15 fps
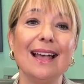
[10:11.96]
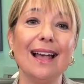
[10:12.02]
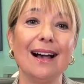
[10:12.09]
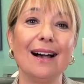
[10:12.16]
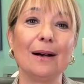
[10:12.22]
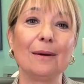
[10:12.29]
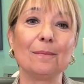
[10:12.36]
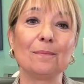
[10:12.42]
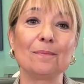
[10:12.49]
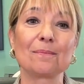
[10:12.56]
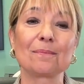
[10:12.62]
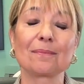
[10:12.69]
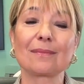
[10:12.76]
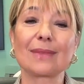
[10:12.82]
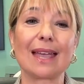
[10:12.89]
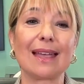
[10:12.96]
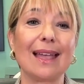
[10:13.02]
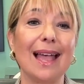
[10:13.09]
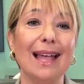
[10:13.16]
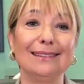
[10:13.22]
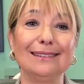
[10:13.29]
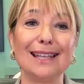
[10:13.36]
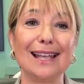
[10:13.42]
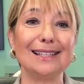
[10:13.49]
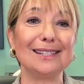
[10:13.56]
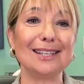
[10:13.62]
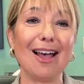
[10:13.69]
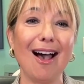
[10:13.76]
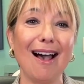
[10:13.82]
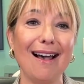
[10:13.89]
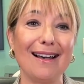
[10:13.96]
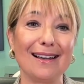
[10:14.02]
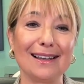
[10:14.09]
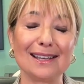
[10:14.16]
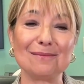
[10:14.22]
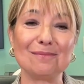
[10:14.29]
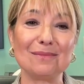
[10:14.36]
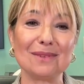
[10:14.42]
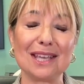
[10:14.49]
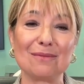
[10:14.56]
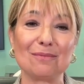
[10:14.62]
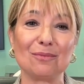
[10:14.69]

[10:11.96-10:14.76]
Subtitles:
At that time,